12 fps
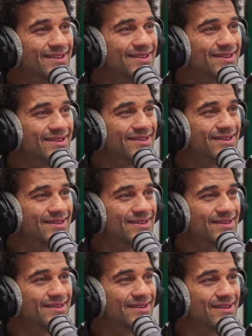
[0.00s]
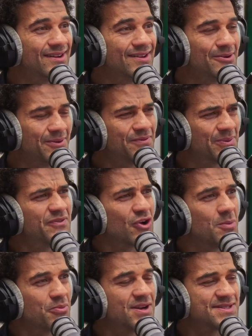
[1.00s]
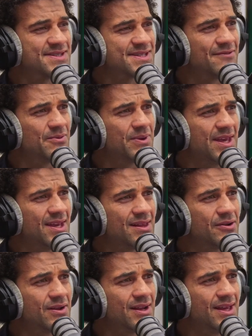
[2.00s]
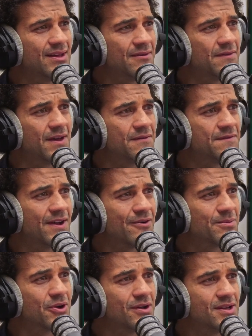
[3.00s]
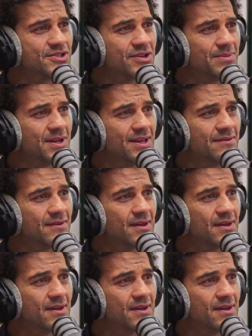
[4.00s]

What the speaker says: I know we've got a presence, haven't we, here locally at Fareham College, I believe.